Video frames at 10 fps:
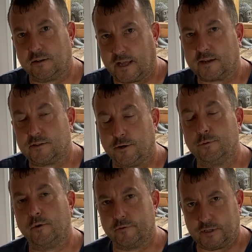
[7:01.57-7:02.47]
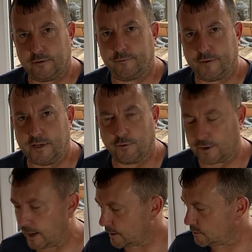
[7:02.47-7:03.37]
obviously it'll feed on the
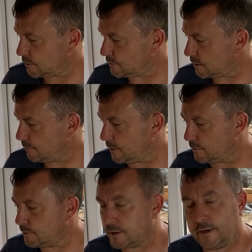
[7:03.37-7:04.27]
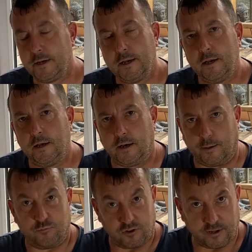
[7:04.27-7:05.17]
lactose in the milk
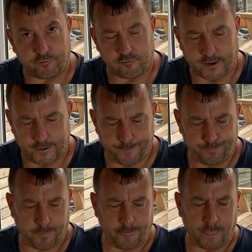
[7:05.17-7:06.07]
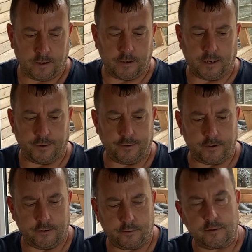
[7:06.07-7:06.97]
and proliferate, and
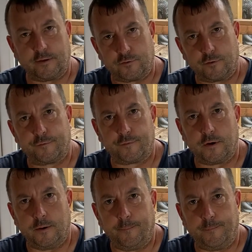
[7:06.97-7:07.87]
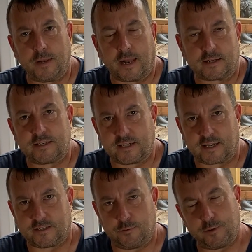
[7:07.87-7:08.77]
it gives off lactic
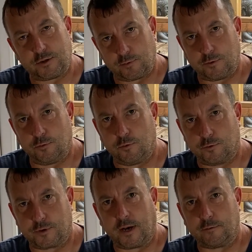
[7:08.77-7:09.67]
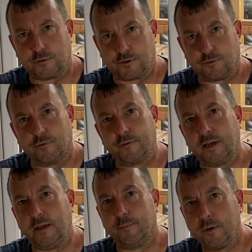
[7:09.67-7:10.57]
acid, which will also help to sort of
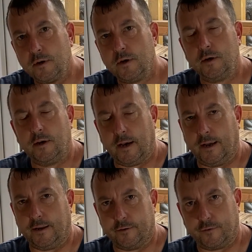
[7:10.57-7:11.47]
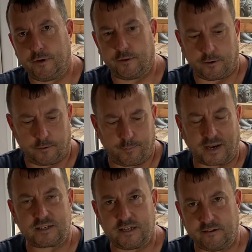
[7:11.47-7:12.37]
keep any of the other
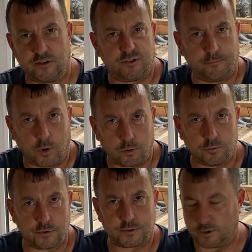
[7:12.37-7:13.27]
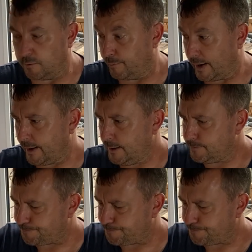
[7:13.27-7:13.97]
bacteria and molds at bay.